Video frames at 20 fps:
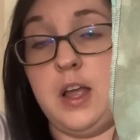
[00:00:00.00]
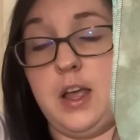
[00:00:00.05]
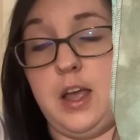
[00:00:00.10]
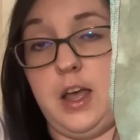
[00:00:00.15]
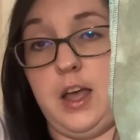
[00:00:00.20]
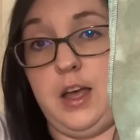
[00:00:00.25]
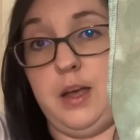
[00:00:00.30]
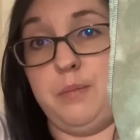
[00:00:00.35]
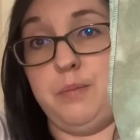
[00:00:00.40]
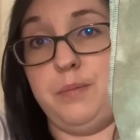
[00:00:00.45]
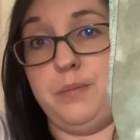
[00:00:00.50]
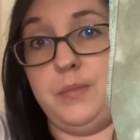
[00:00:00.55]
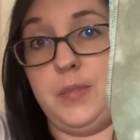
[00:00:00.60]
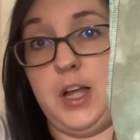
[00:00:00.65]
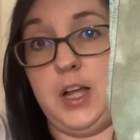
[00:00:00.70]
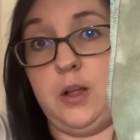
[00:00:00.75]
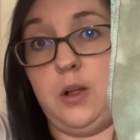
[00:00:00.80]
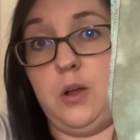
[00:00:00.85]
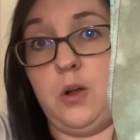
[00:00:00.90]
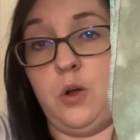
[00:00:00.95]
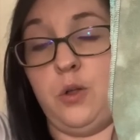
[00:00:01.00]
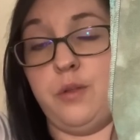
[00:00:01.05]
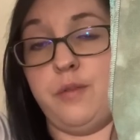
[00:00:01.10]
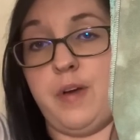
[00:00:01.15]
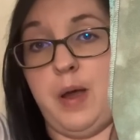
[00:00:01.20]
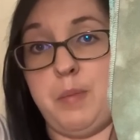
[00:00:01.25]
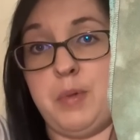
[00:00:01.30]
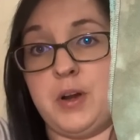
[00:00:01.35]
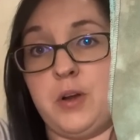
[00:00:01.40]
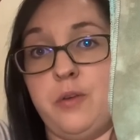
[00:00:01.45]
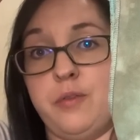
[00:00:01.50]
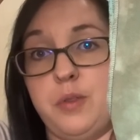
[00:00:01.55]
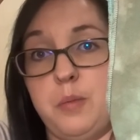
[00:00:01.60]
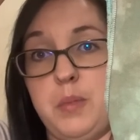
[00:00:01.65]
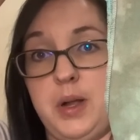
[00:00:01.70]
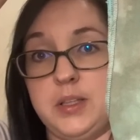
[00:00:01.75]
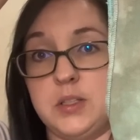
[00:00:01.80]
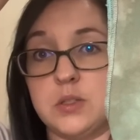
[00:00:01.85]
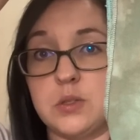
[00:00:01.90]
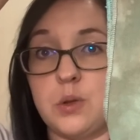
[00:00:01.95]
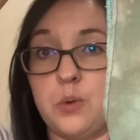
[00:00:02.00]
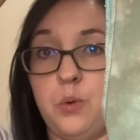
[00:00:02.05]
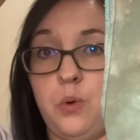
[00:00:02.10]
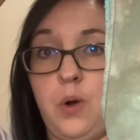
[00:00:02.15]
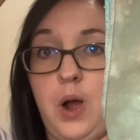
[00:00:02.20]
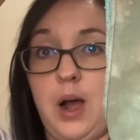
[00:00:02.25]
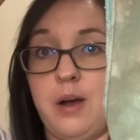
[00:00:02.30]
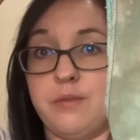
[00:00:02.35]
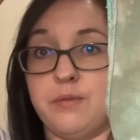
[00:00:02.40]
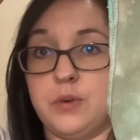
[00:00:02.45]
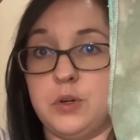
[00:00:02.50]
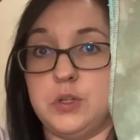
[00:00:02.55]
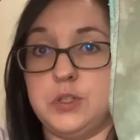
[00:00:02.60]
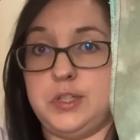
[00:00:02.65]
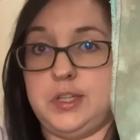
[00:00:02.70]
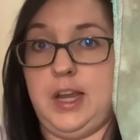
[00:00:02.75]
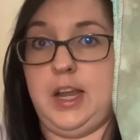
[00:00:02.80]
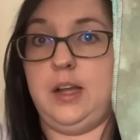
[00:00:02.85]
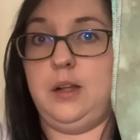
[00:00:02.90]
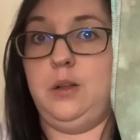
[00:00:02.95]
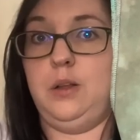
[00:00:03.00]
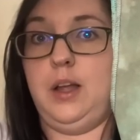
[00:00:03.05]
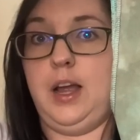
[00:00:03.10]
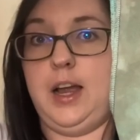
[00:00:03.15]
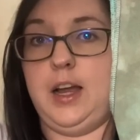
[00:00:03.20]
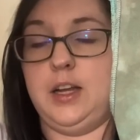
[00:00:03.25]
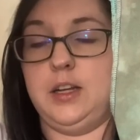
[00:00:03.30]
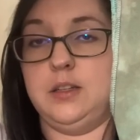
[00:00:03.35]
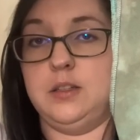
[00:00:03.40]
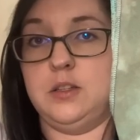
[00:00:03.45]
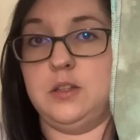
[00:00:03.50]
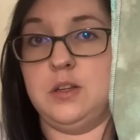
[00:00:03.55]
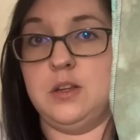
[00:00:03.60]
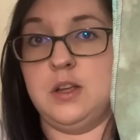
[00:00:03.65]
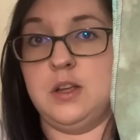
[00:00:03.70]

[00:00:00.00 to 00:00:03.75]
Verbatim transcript: Um, all the fabric of the months go up for sale, and